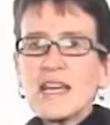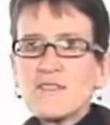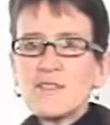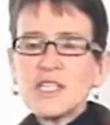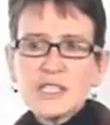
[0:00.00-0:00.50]

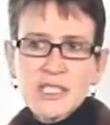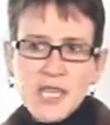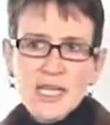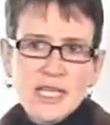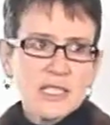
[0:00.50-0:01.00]
if these
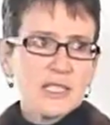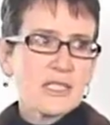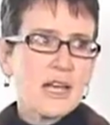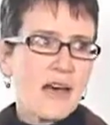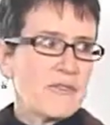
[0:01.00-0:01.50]
studies
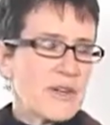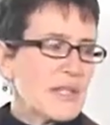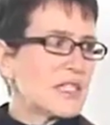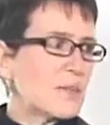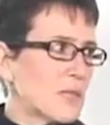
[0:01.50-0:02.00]
have very
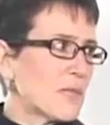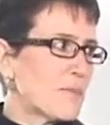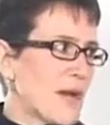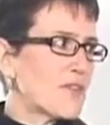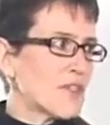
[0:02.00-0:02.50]
similar
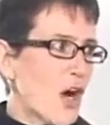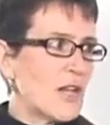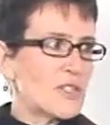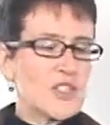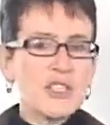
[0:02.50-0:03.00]

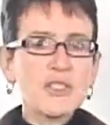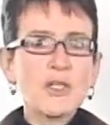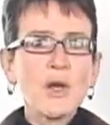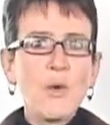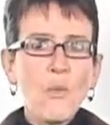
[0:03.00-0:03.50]
methodologies,
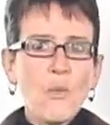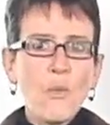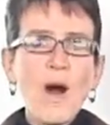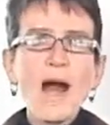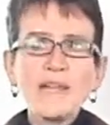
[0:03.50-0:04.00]

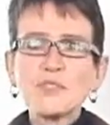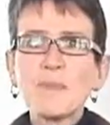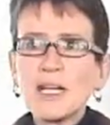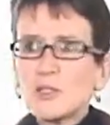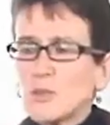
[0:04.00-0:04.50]
why is
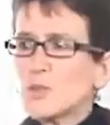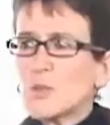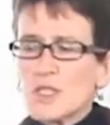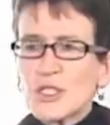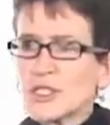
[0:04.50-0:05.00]
Baldoon,
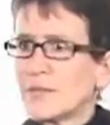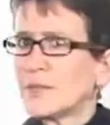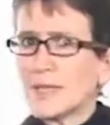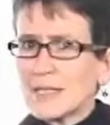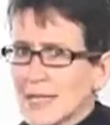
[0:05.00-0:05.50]
which is
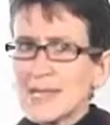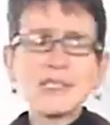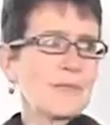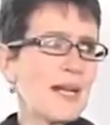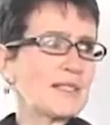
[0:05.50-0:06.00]
a lead
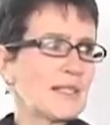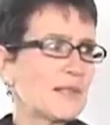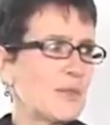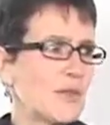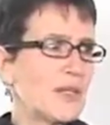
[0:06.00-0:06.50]
smelting
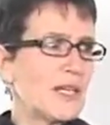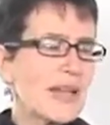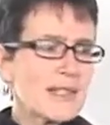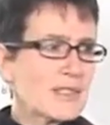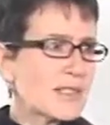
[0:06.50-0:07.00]
community,
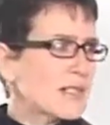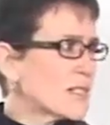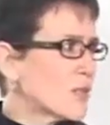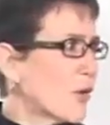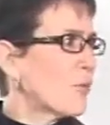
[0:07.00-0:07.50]
that's
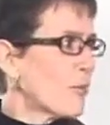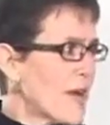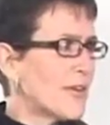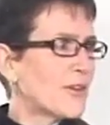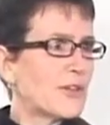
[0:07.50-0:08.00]
a
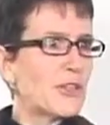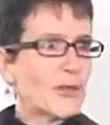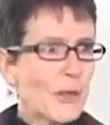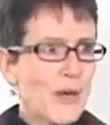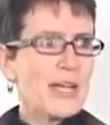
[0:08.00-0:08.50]
no-brainer, you're
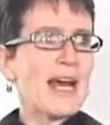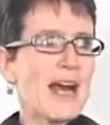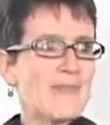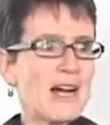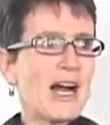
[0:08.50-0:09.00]
going to
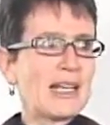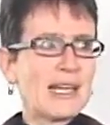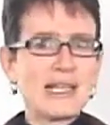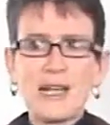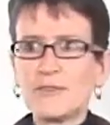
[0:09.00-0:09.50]
have high
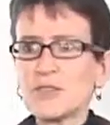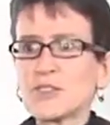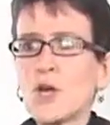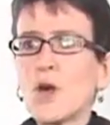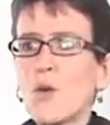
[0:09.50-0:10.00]
lead
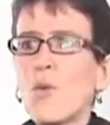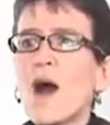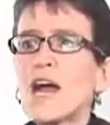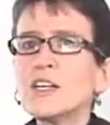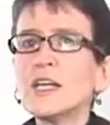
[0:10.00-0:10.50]
levels,
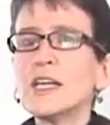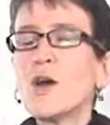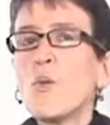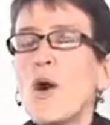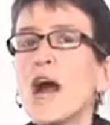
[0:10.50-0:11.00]

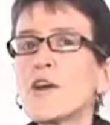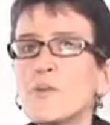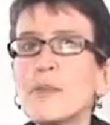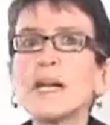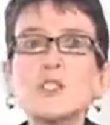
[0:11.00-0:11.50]
why
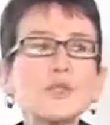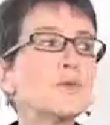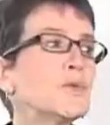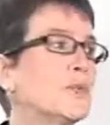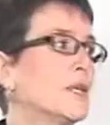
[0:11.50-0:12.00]
are
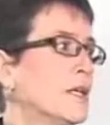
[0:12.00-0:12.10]
Baldoon